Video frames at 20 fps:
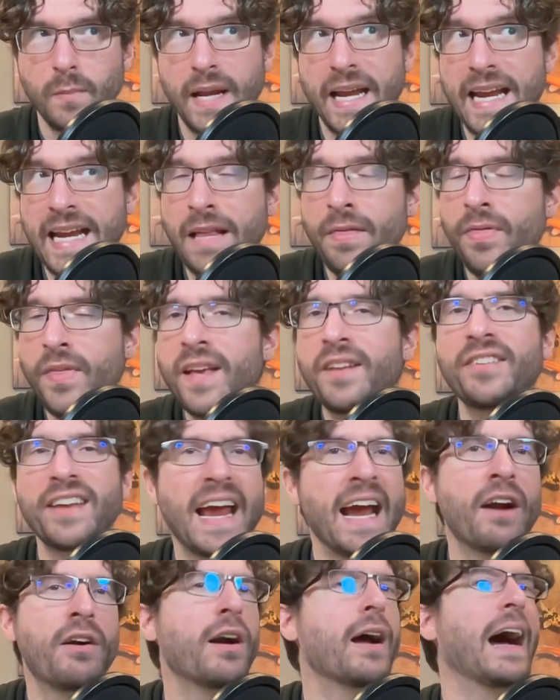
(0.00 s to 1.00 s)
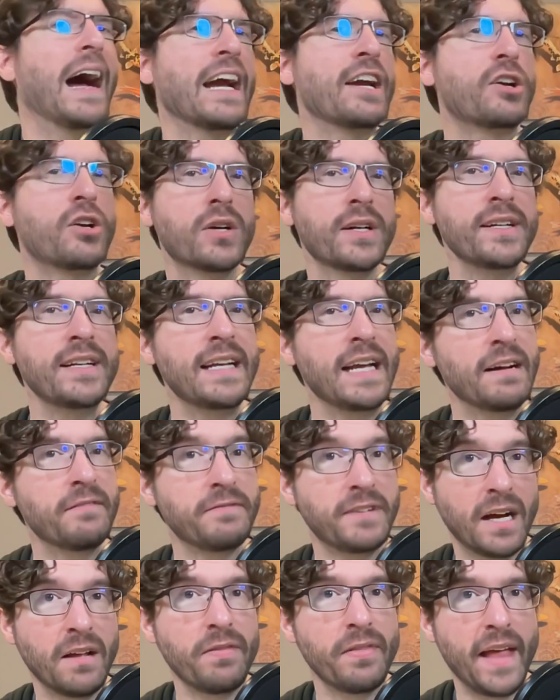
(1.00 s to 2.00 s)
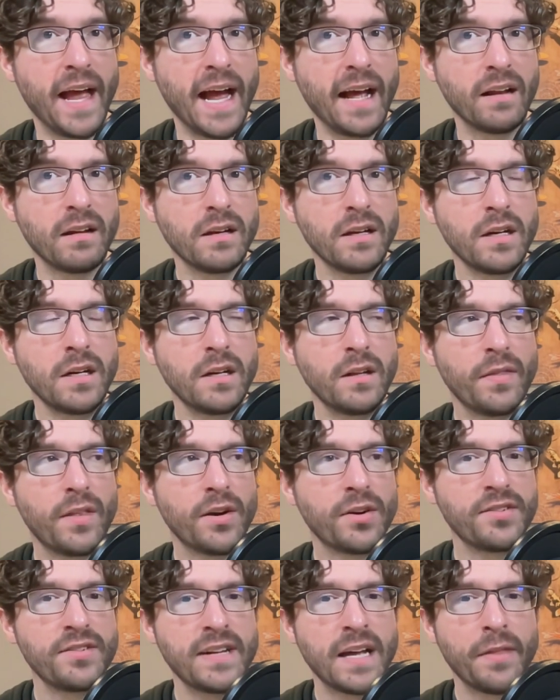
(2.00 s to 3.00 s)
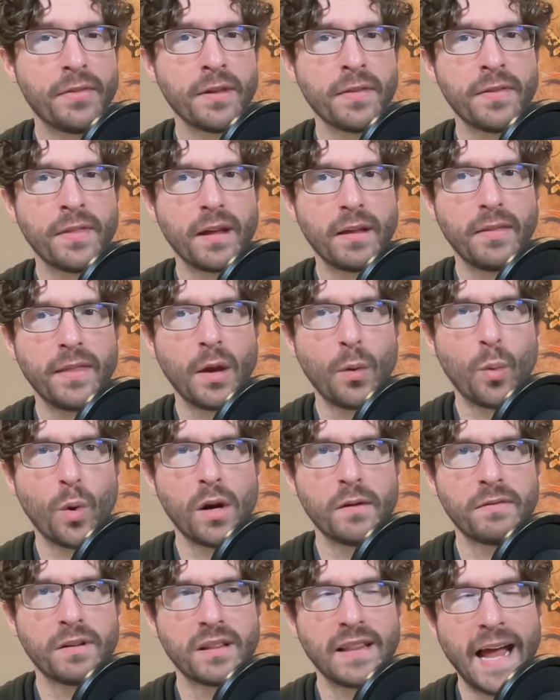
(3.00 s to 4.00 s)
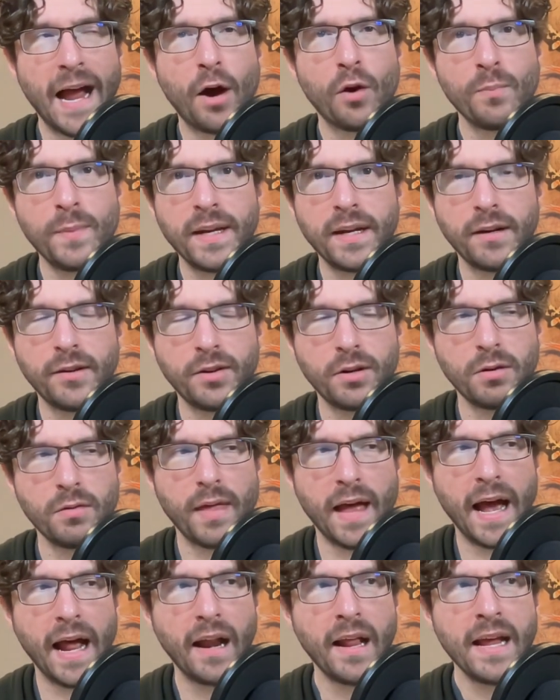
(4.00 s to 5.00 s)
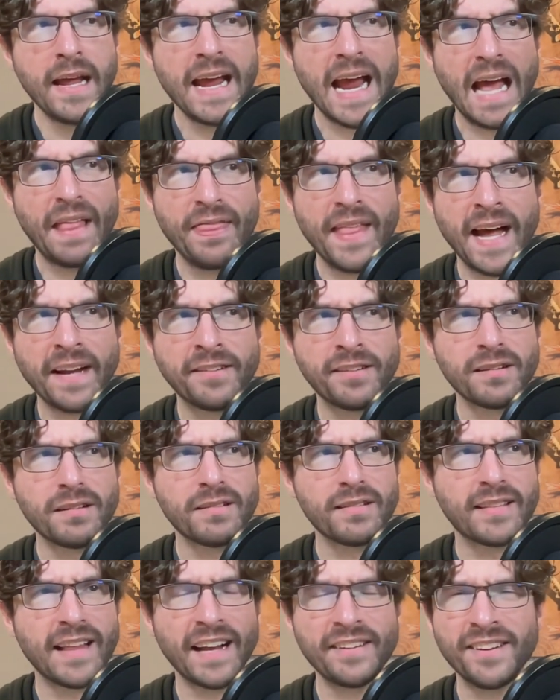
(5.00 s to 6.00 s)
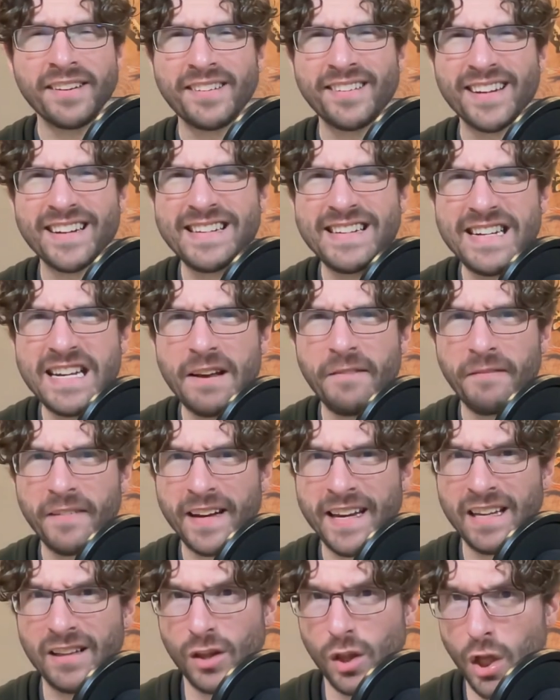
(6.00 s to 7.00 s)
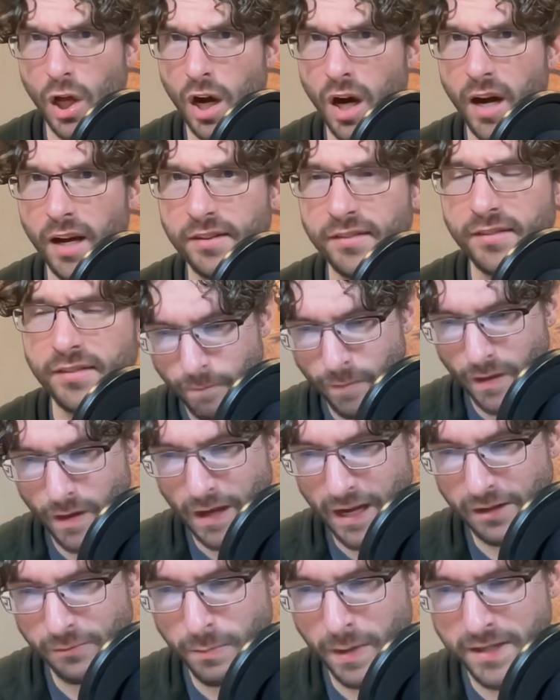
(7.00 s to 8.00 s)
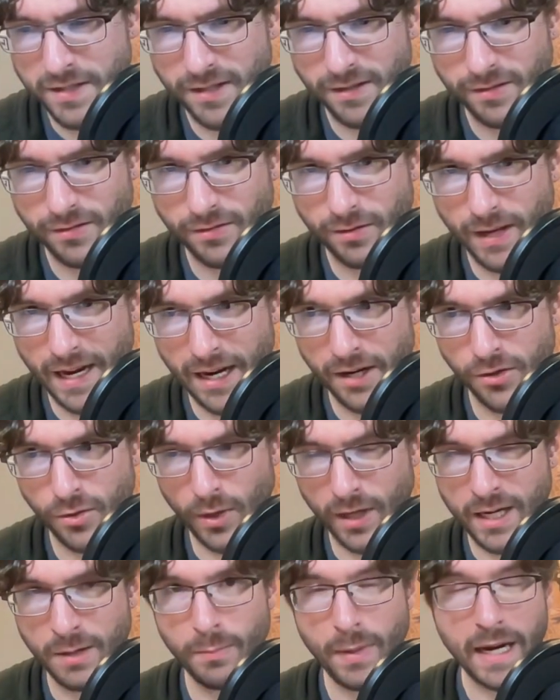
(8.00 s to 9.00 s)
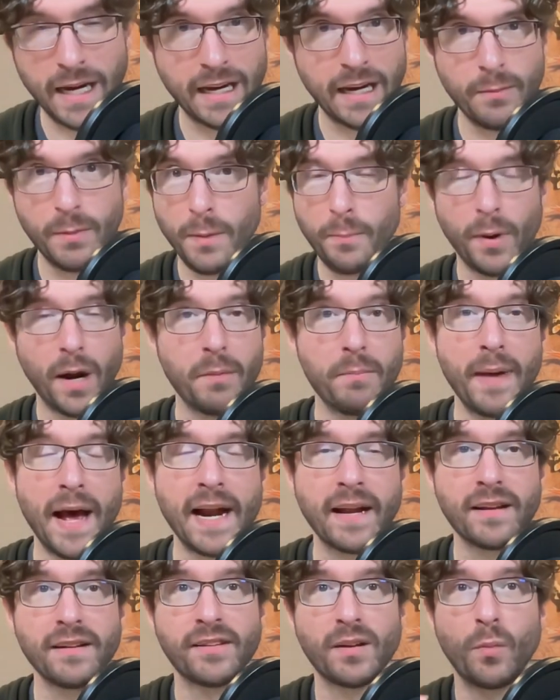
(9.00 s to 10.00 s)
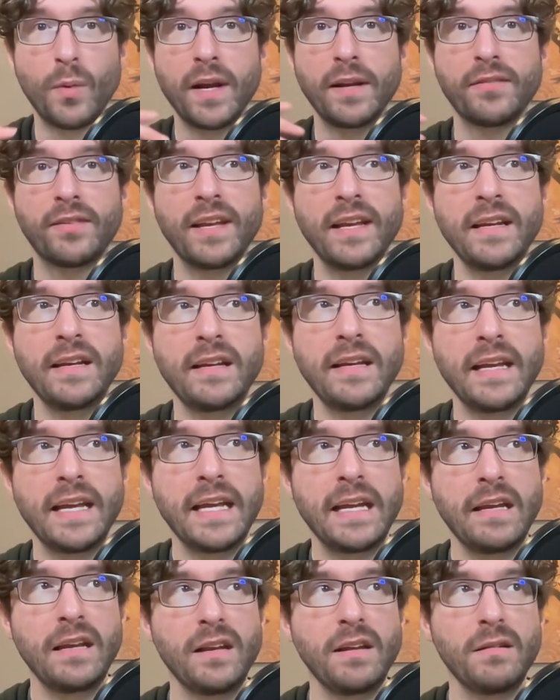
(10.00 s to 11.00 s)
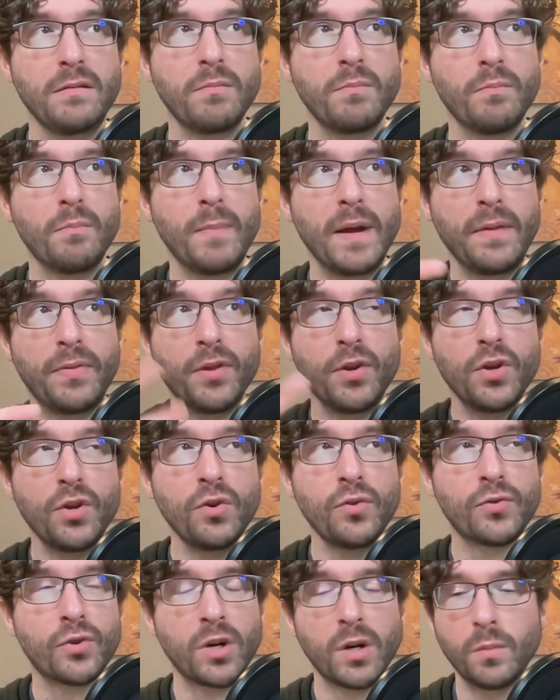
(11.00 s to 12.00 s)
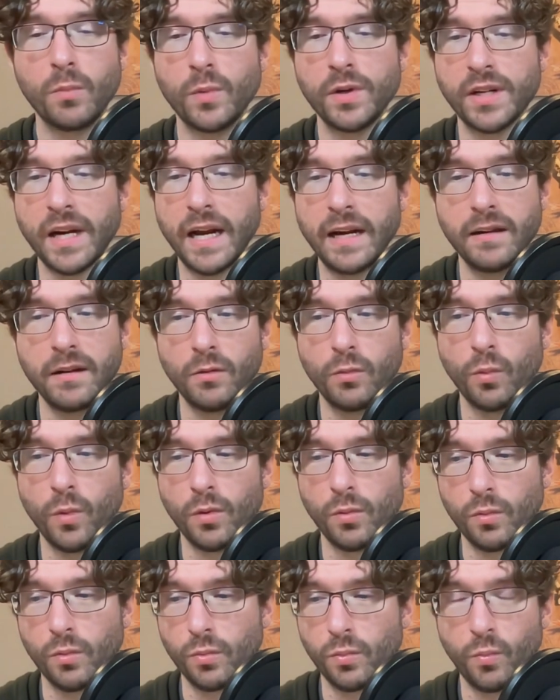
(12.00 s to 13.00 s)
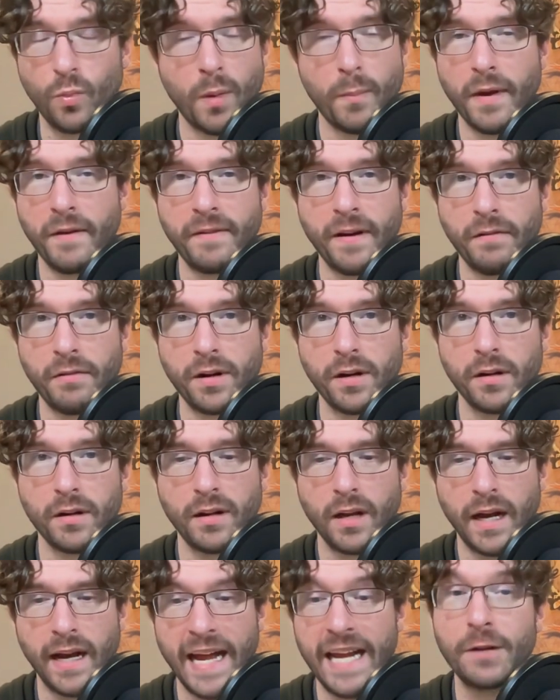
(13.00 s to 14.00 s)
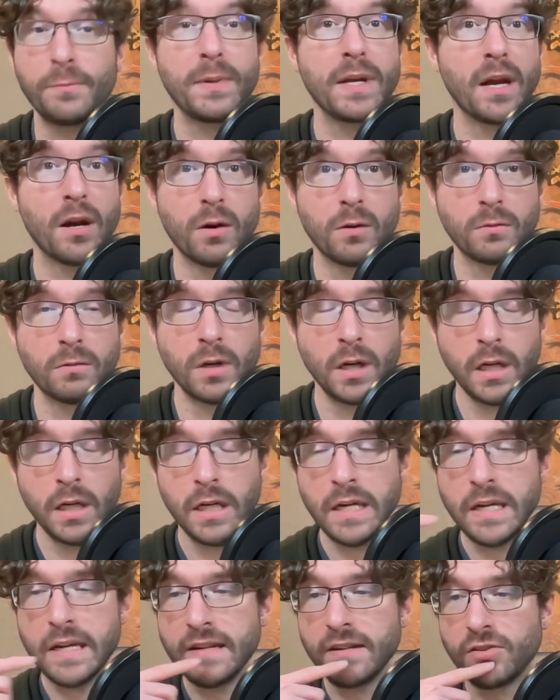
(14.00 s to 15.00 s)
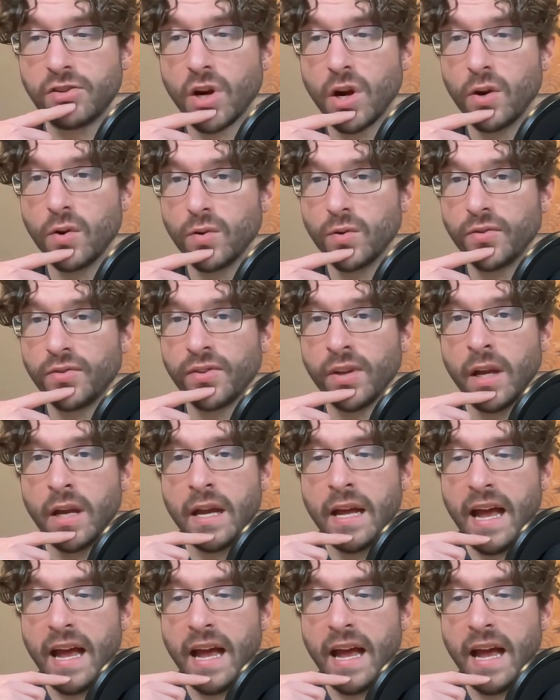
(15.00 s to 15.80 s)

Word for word: In this era, I couldn't have done that. There's nothing that would have allowed me to do that. And that's a significant loss. As much as Aaron Sorkin can be problematic in some ways, he made The Newsroom, which one of my favorite HBO shows.